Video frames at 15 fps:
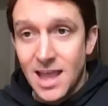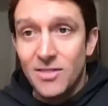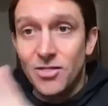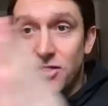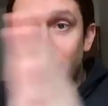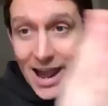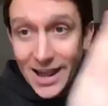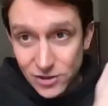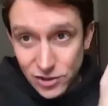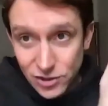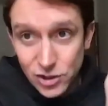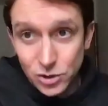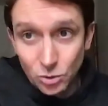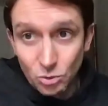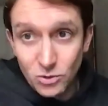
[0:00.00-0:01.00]
That is the
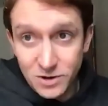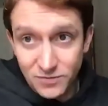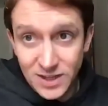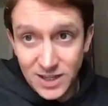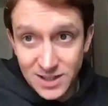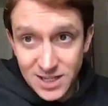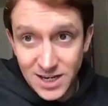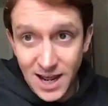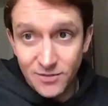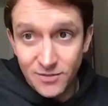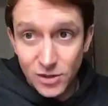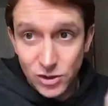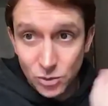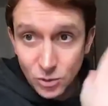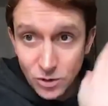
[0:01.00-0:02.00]
story of the internet. The
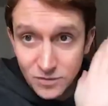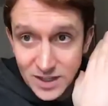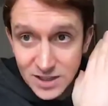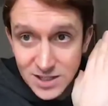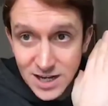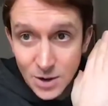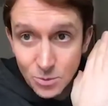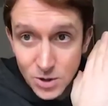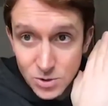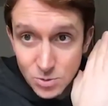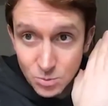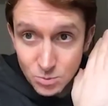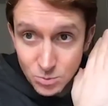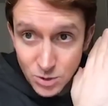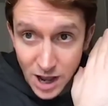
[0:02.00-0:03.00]
story of the internet was
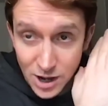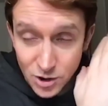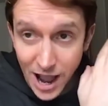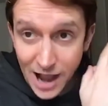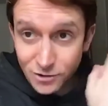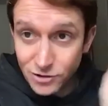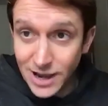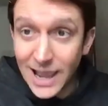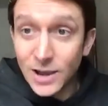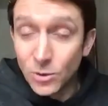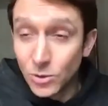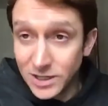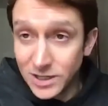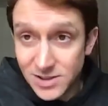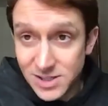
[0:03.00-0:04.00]
aggregating
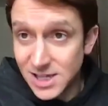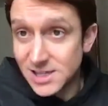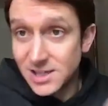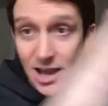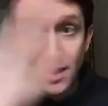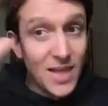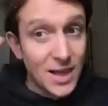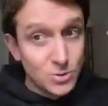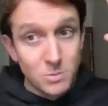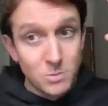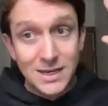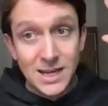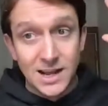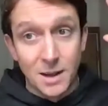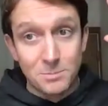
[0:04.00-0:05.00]
audiences, and that's what
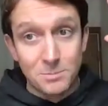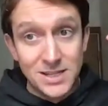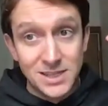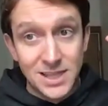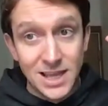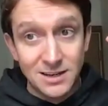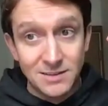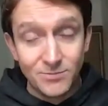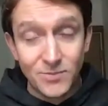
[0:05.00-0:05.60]
media companies did.